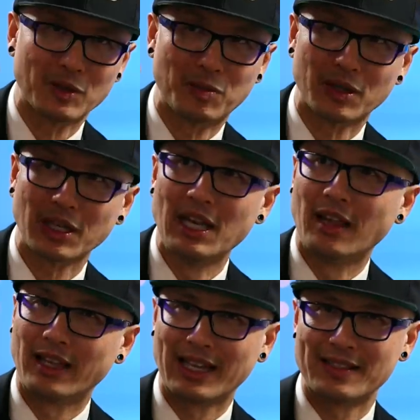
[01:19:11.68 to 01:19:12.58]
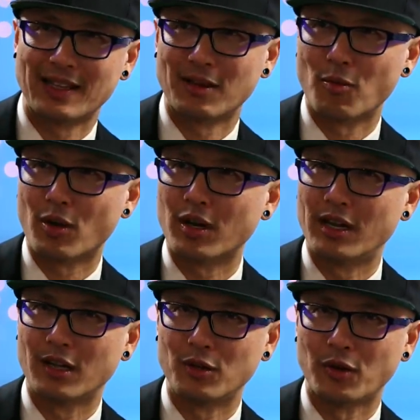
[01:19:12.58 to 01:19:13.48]
up this book. Like I said, we're going
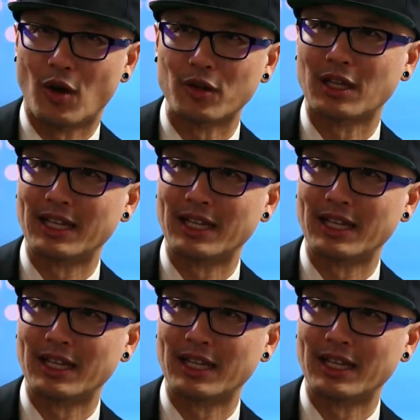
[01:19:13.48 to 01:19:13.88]
to include all